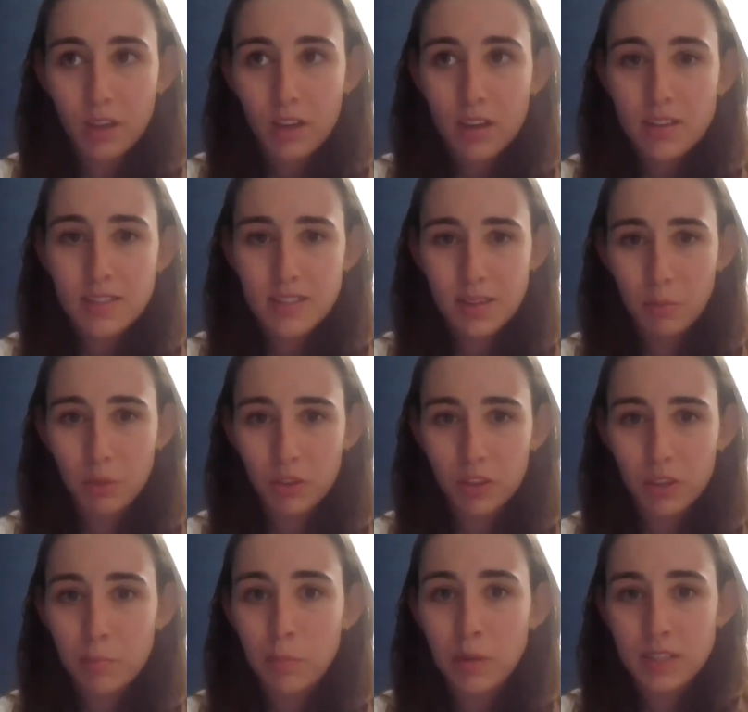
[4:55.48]
similar
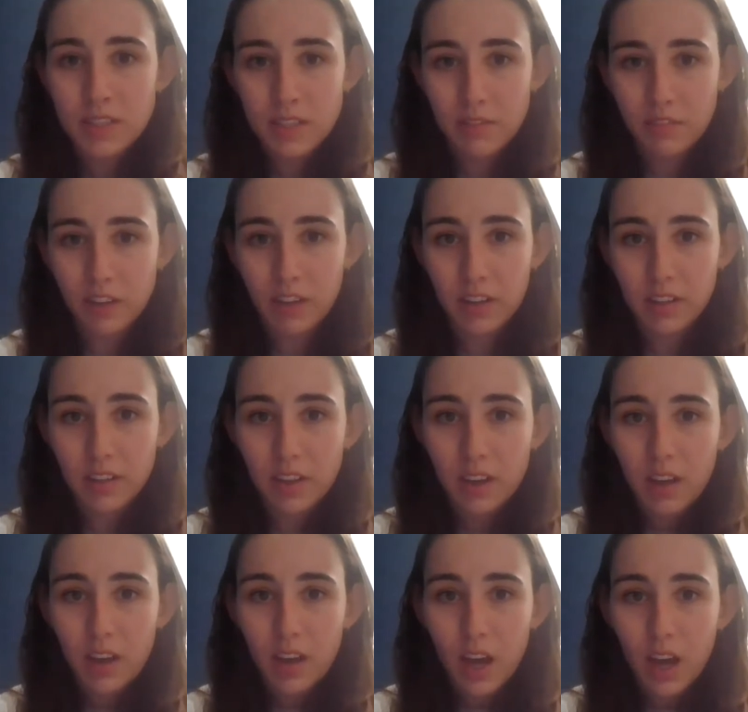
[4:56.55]
but different.
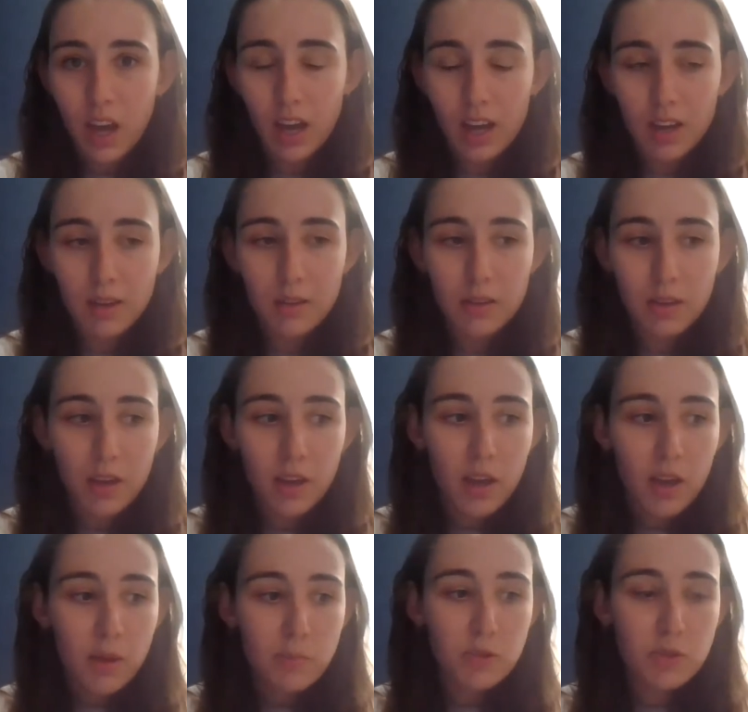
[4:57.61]

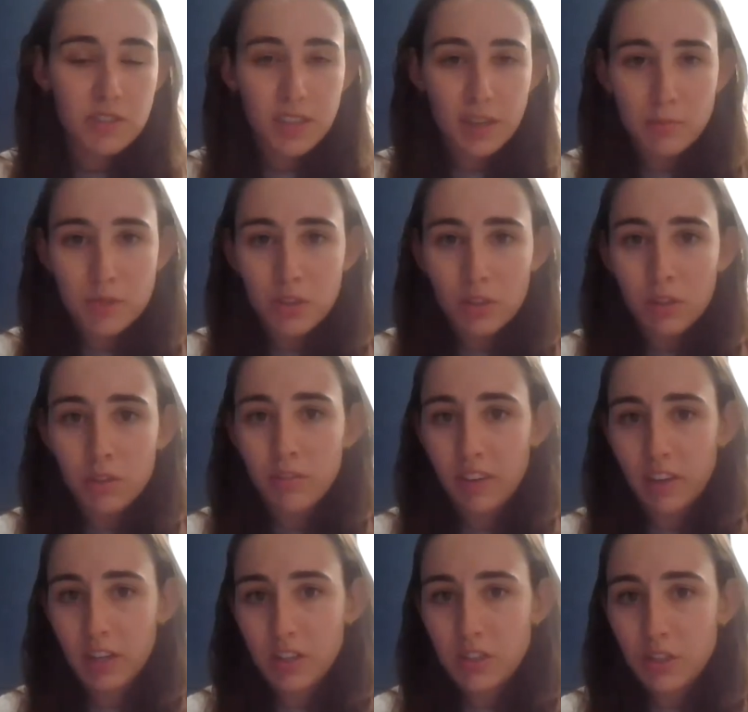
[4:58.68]
Museums are
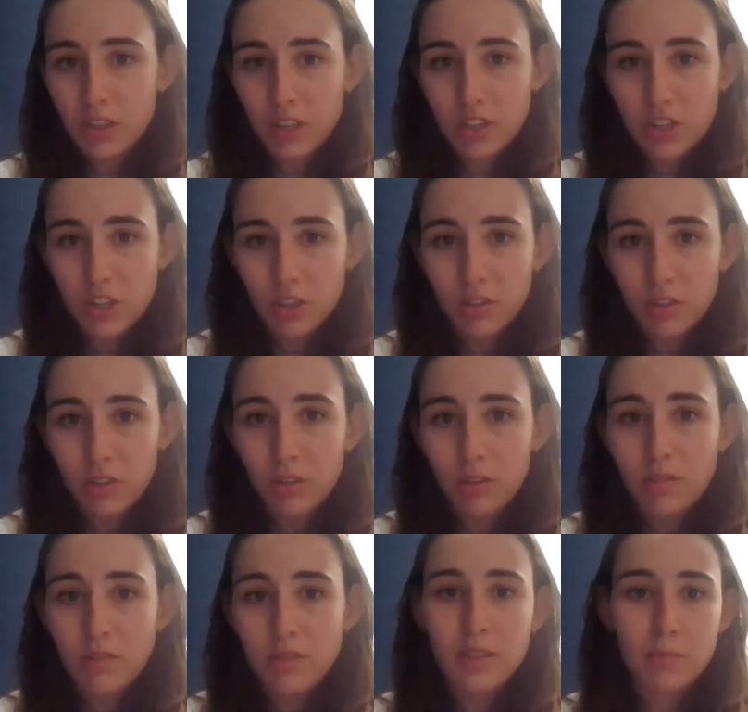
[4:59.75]
very
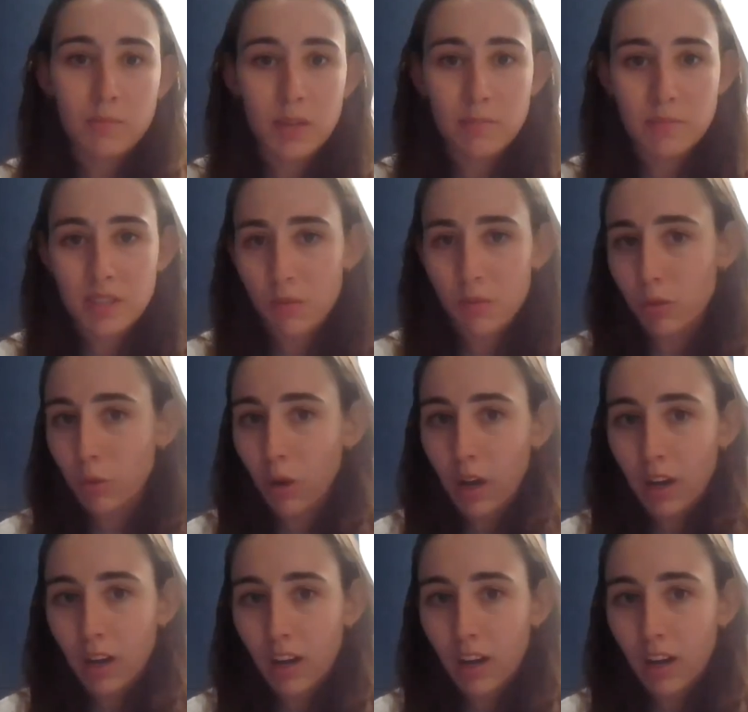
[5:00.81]
traditional. Sometimes they require